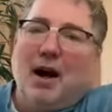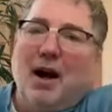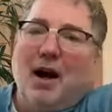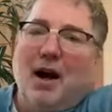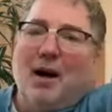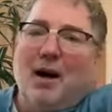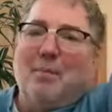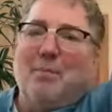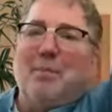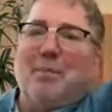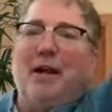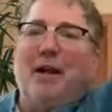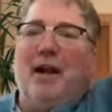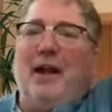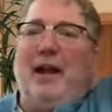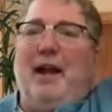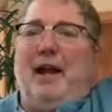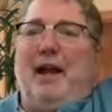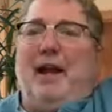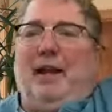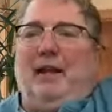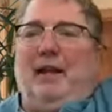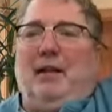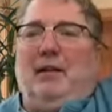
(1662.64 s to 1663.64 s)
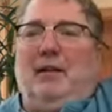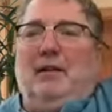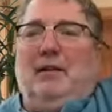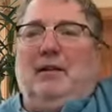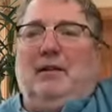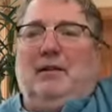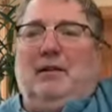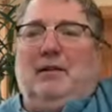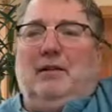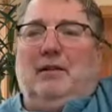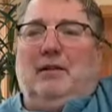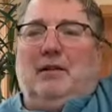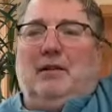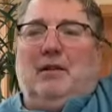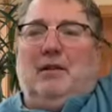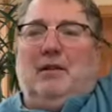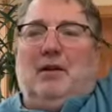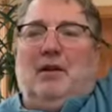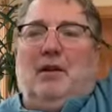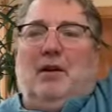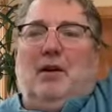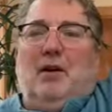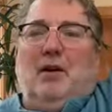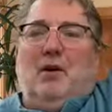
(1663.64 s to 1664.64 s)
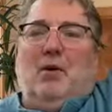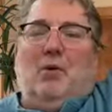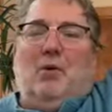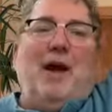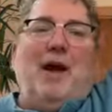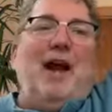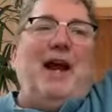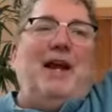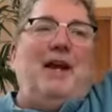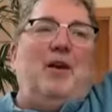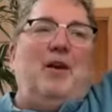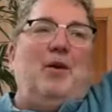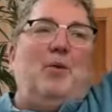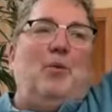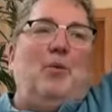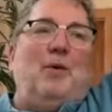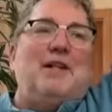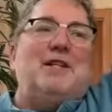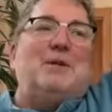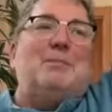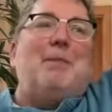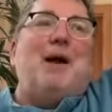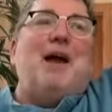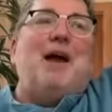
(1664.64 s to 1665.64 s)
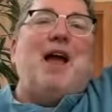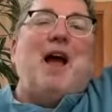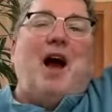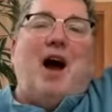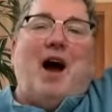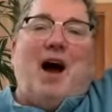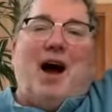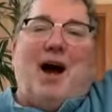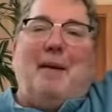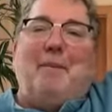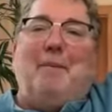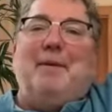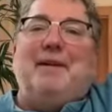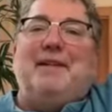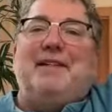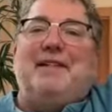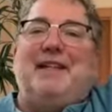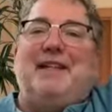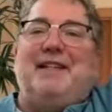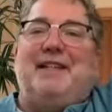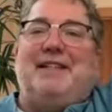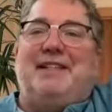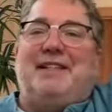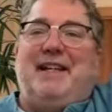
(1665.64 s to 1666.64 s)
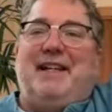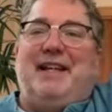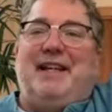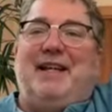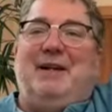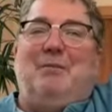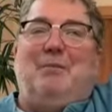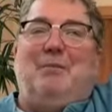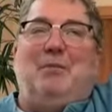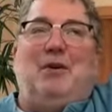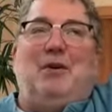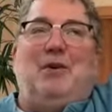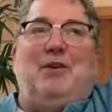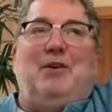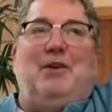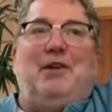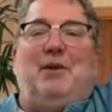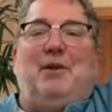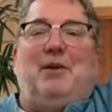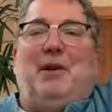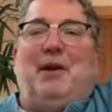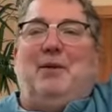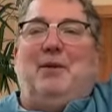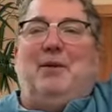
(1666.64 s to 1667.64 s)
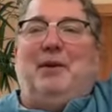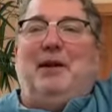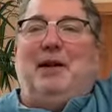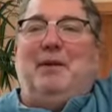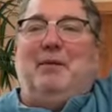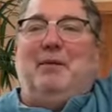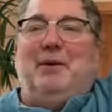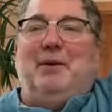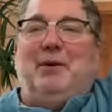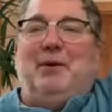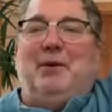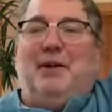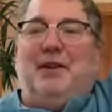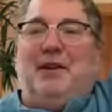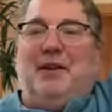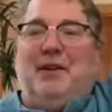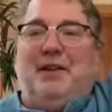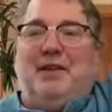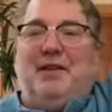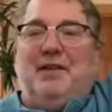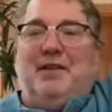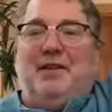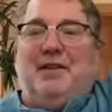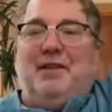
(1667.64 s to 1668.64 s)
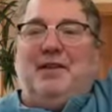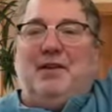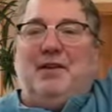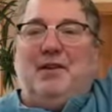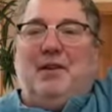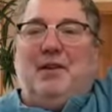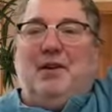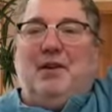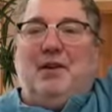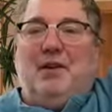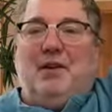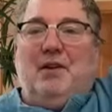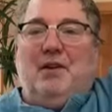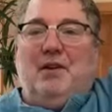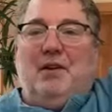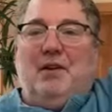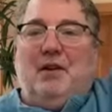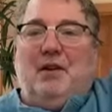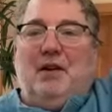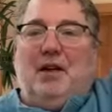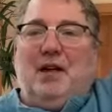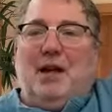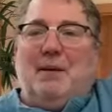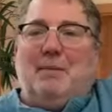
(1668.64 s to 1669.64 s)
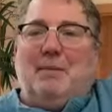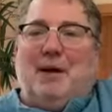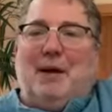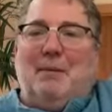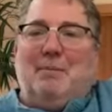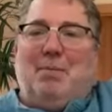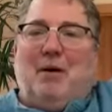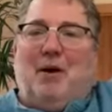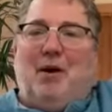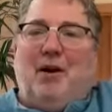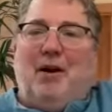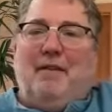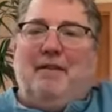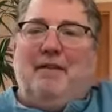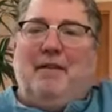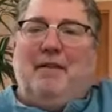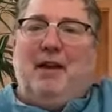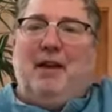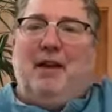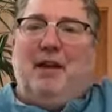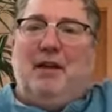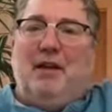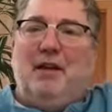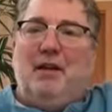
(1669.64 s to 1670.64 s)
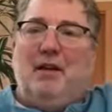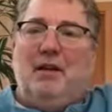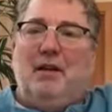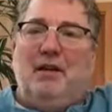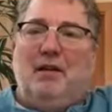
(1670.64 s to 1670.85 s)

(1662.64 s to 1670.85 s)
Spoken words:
Up again. Wait, what's my opposite sitting bone doing when I'm doing this? Am I part of it?